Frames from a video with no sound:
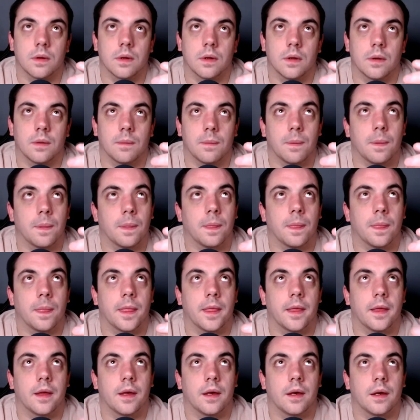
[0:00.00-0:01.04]

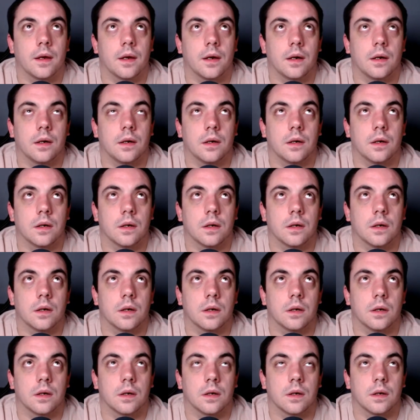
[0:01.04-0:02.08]

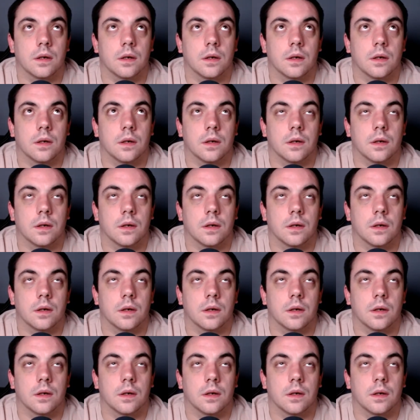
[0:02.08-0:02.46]
Nothing is said.